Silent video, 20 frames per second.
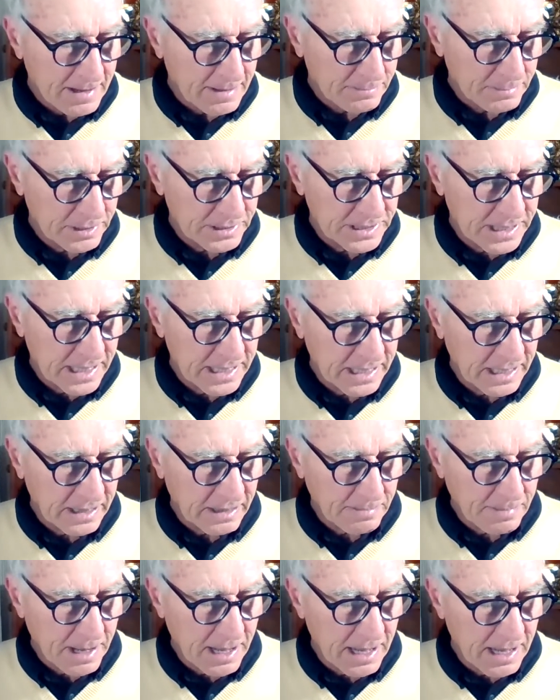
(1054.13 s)
presenting the
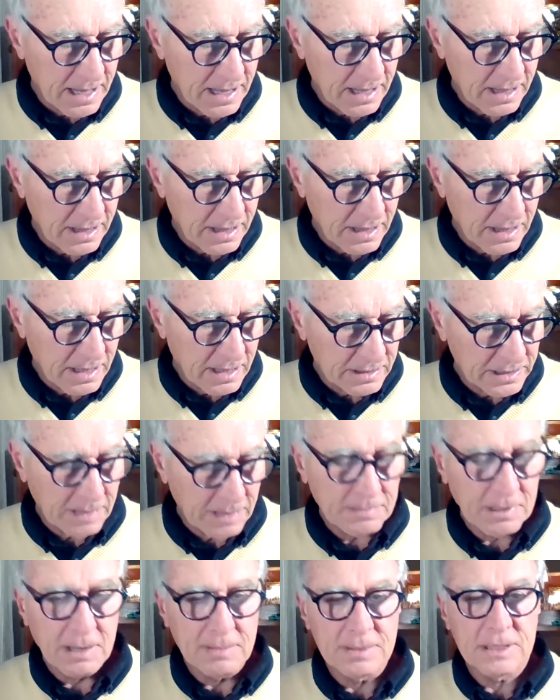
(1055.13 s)
path.
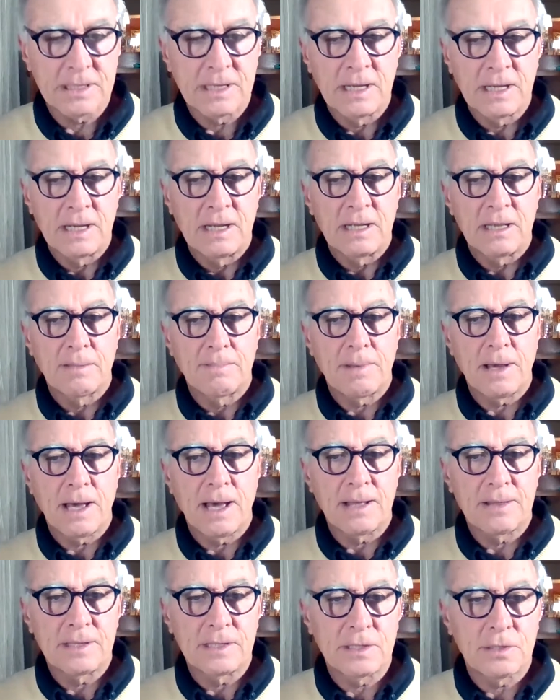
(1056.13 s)
Sometimes the
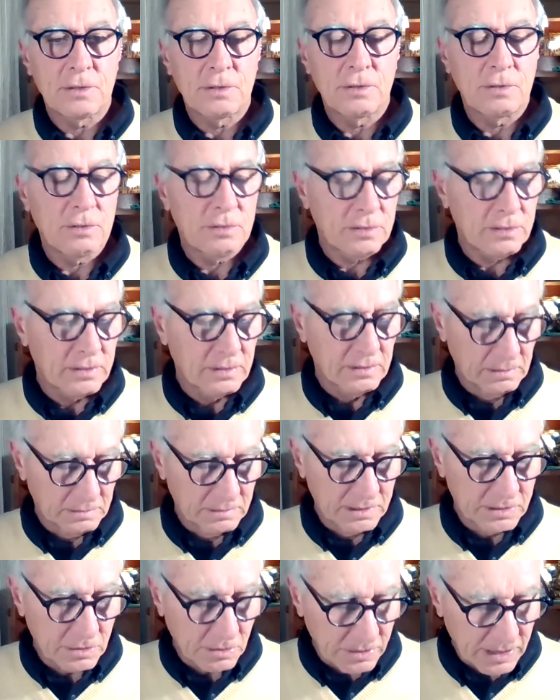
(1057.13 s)
path is called,
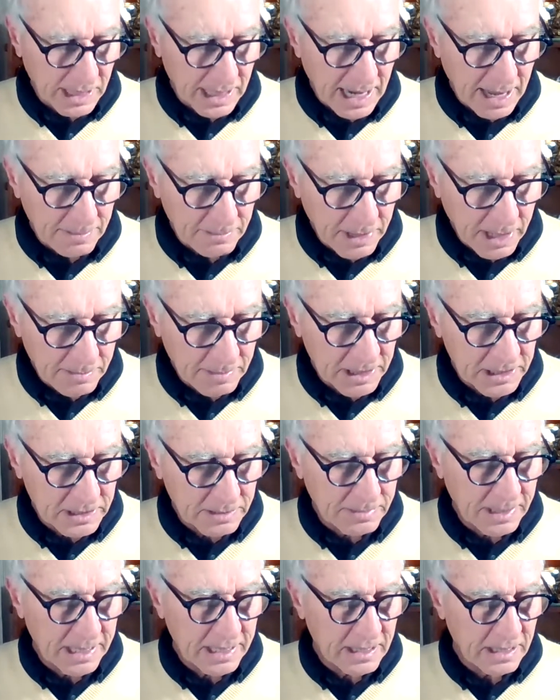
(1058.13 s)
it's called the lamrim in
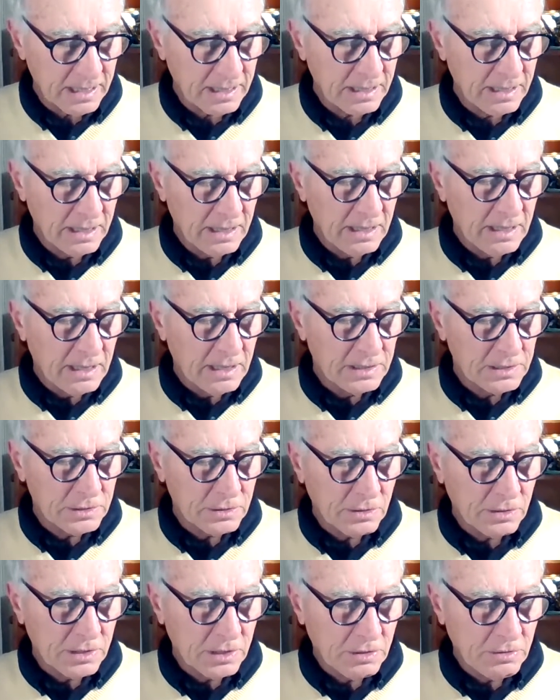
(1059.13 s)
Tibetan. It's
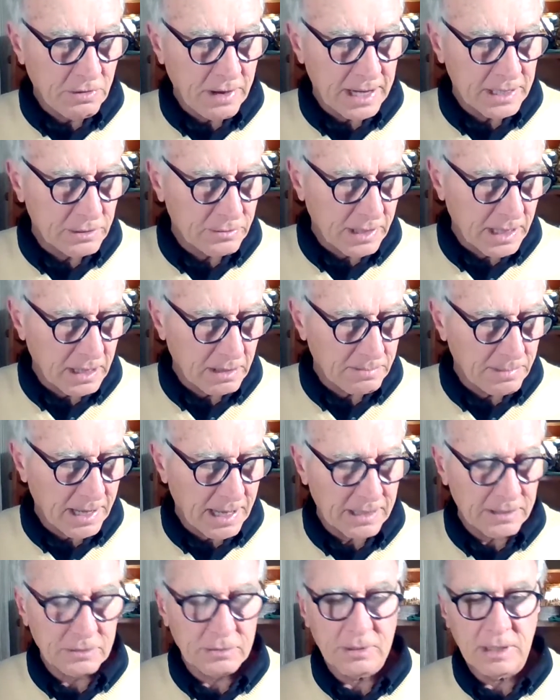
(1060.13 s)
called the graduated
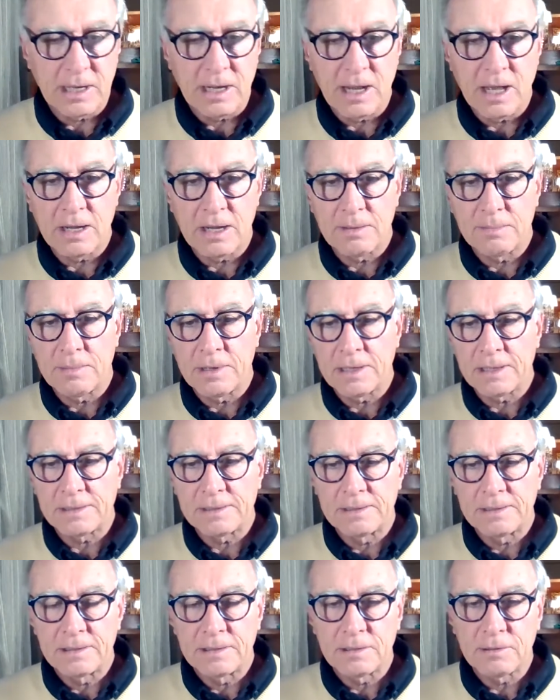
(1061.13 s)
path to
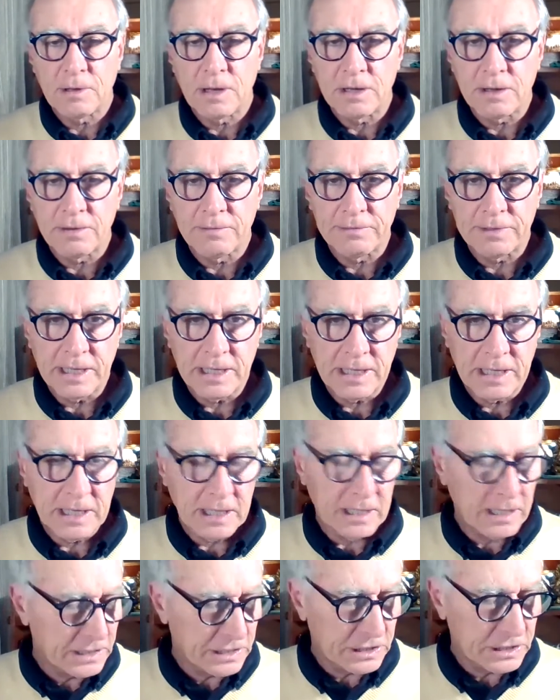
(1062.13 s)
enlightenment, quite often
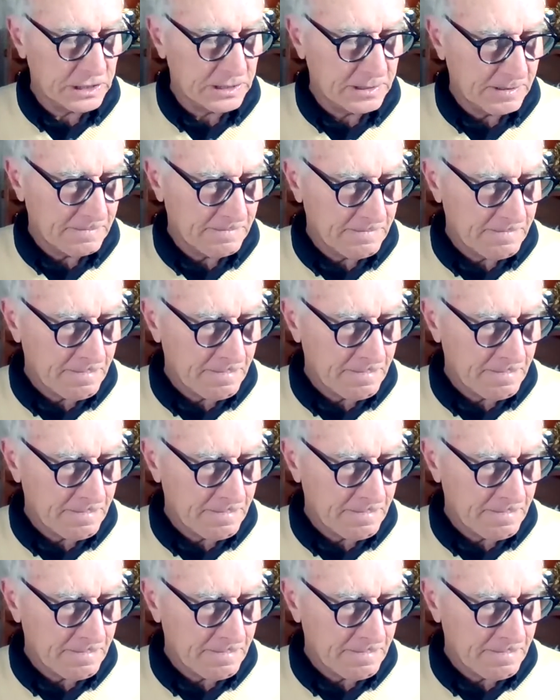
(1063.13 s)
in English.